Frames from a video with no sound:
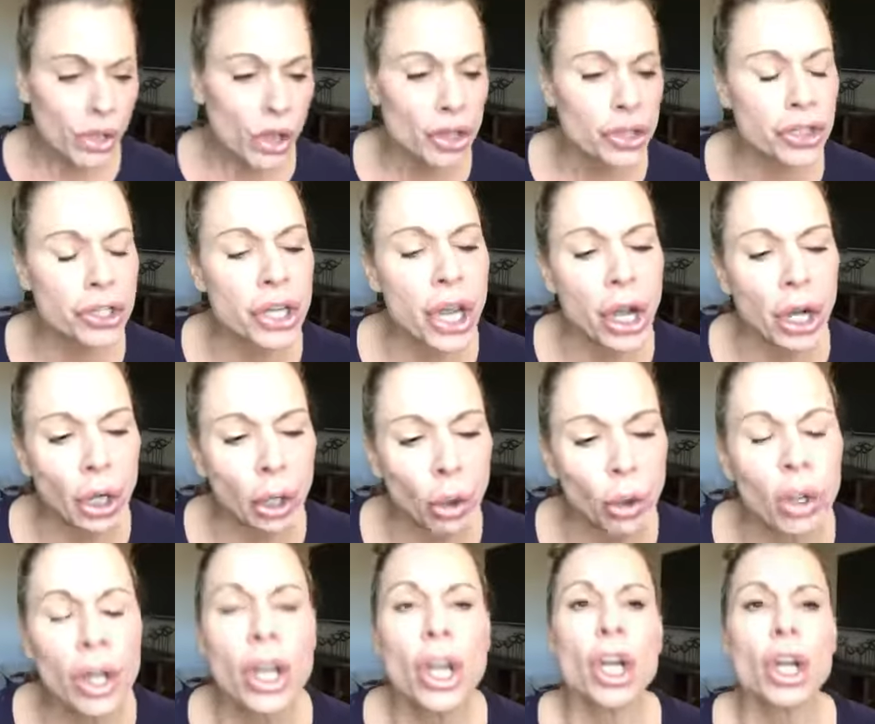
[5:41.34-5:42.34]
So
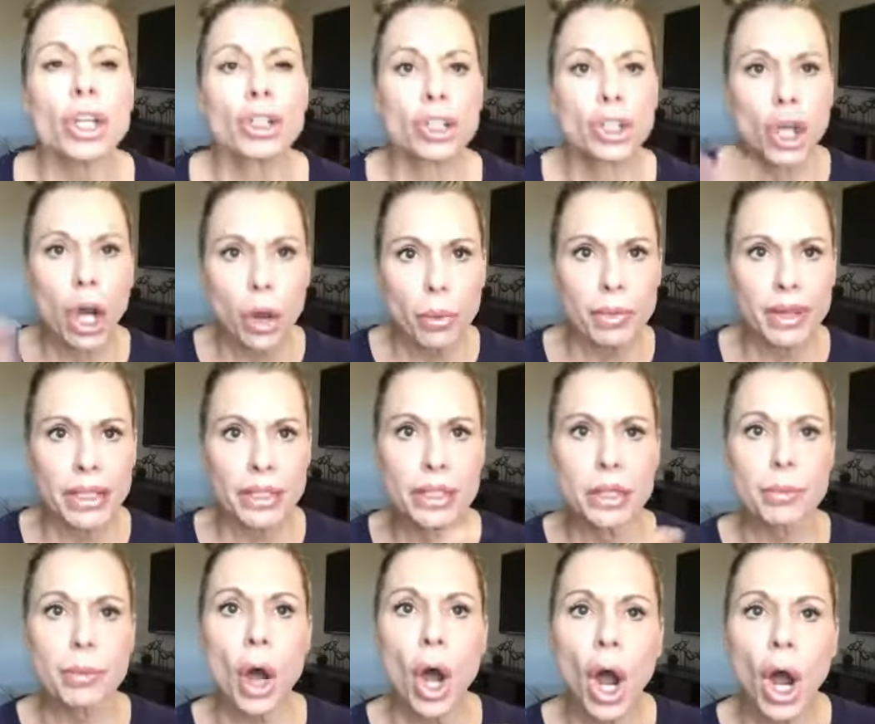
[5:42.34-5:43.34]
show me
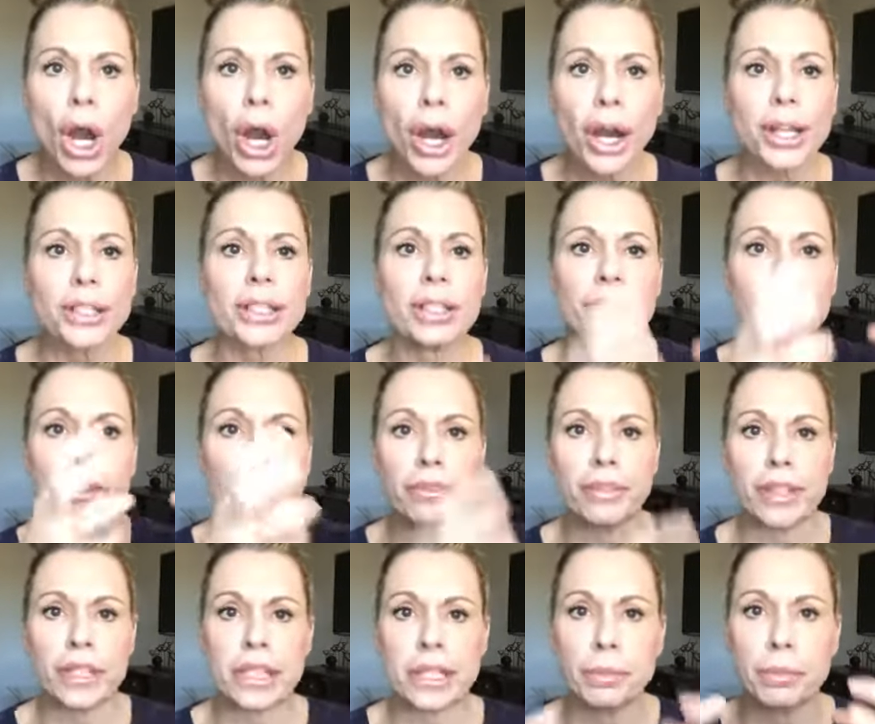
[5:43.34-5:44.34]
some hearts if you've
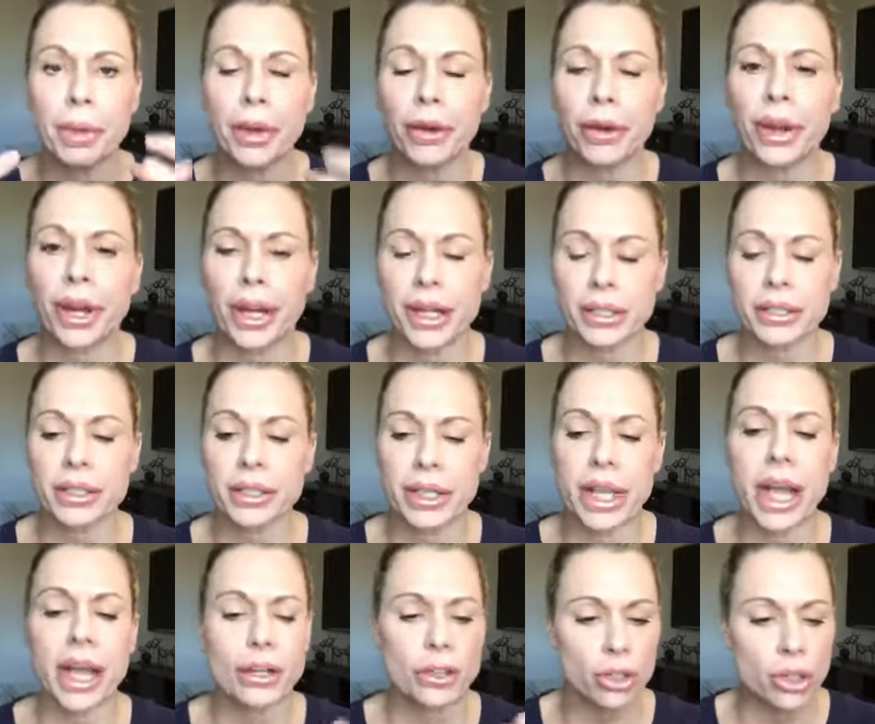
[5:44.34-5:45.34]
experienced
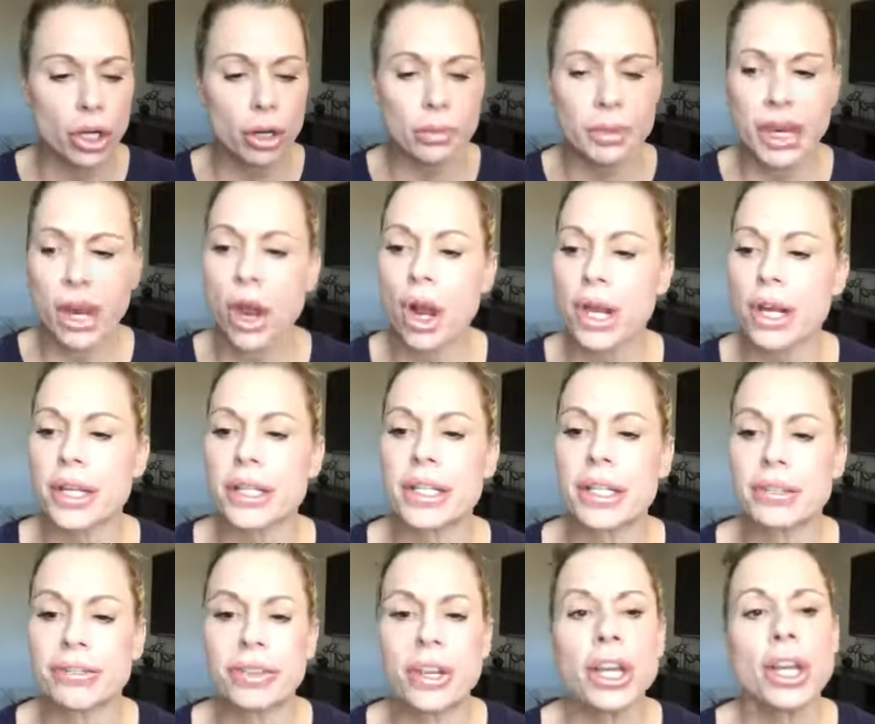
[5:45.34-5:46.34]
that. Show me hearts
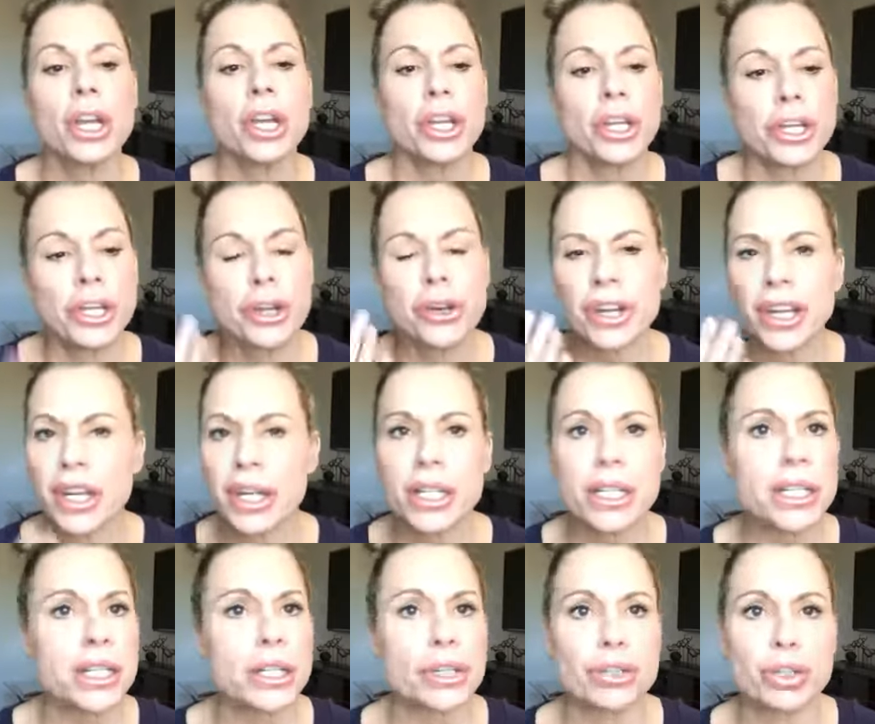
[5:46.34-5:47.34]
if you're in a
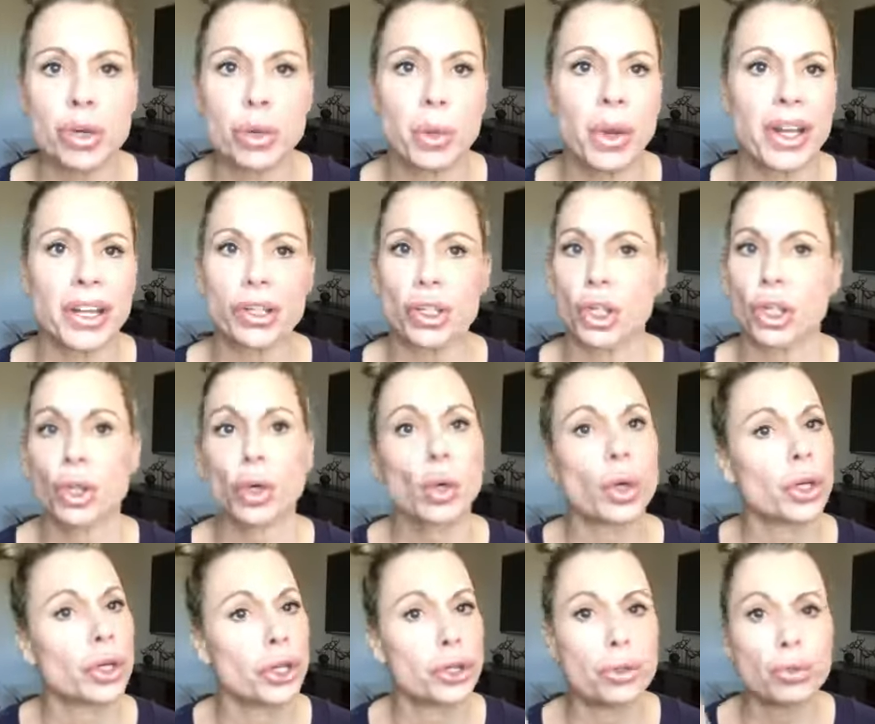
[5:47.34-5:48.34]
situation,
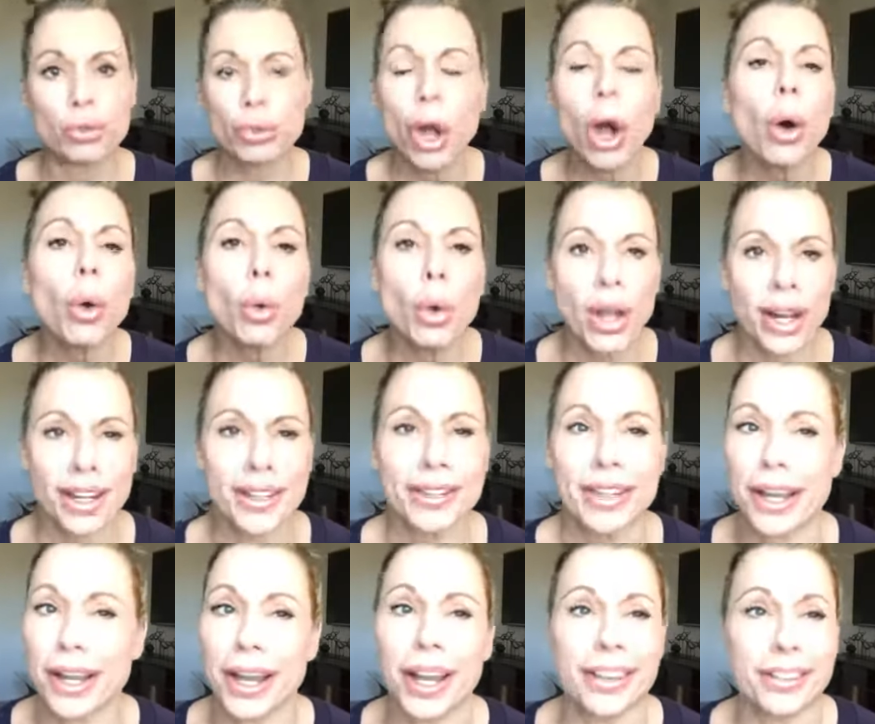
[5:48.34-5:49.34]
or you know what
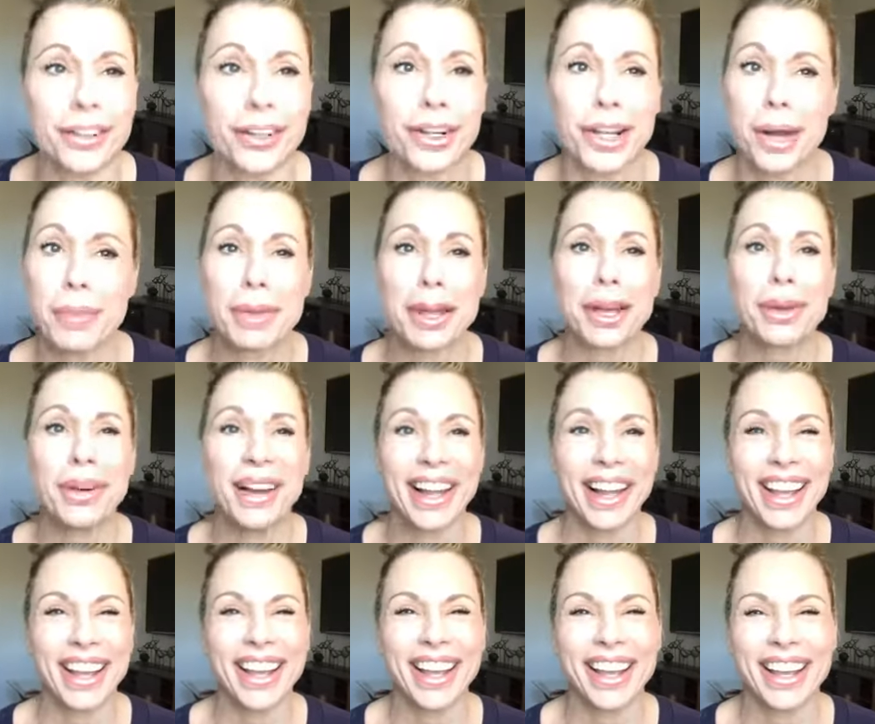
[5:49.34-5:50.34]
they had, they're coming
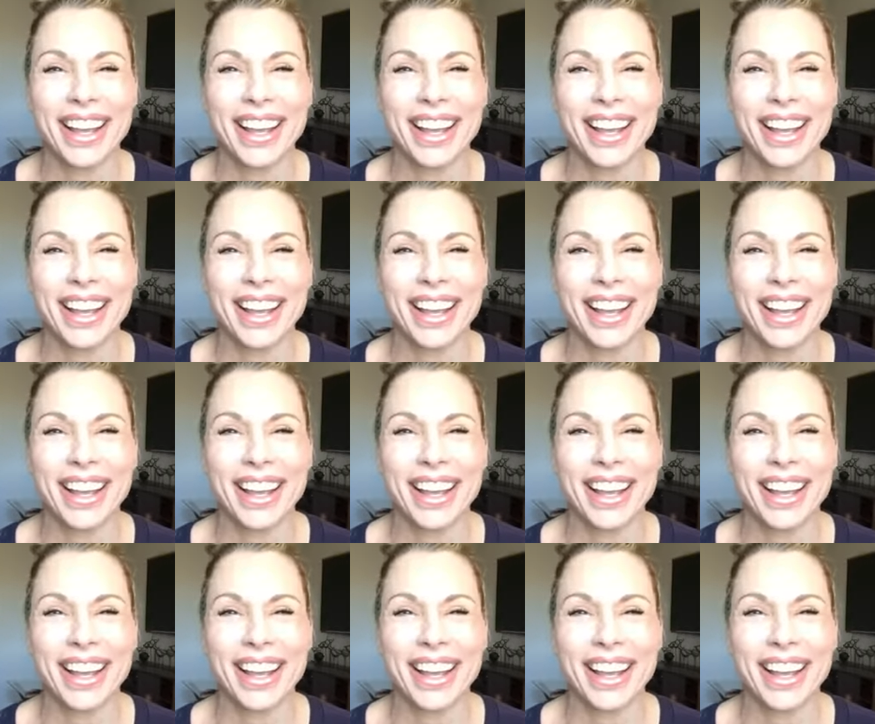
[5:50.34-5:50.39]
quick.